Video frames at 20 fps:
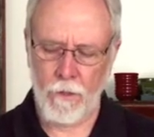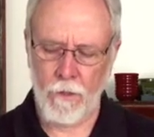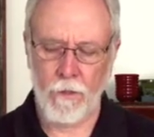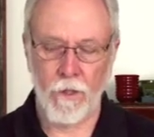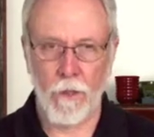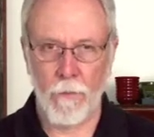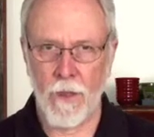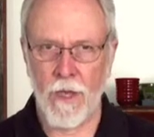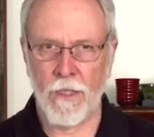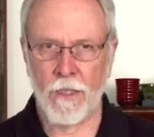
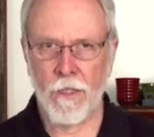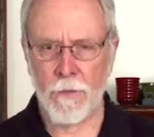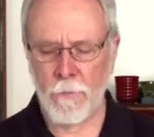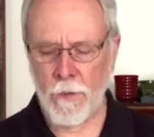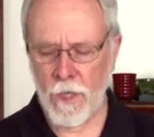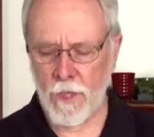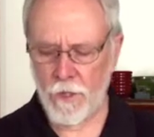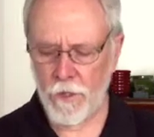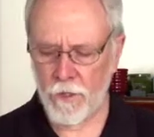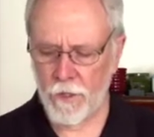The
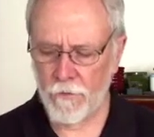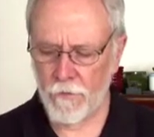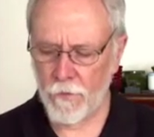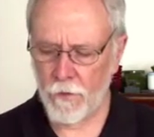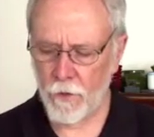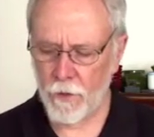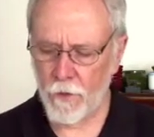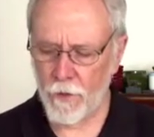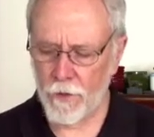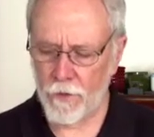Emancipation, of
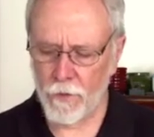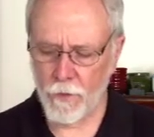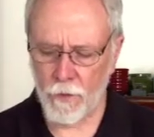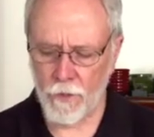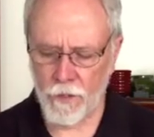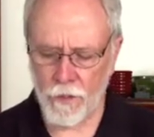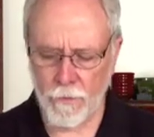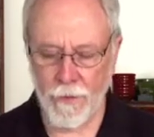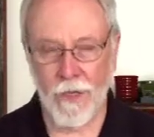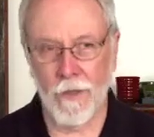course,
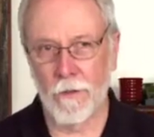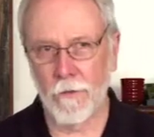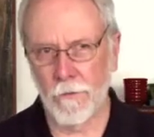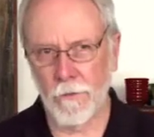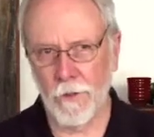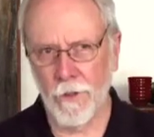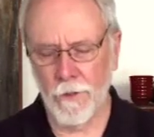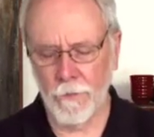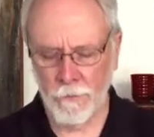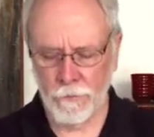was about
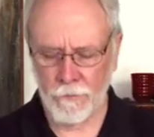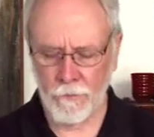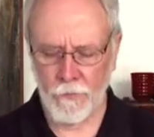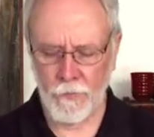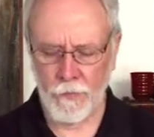freedom,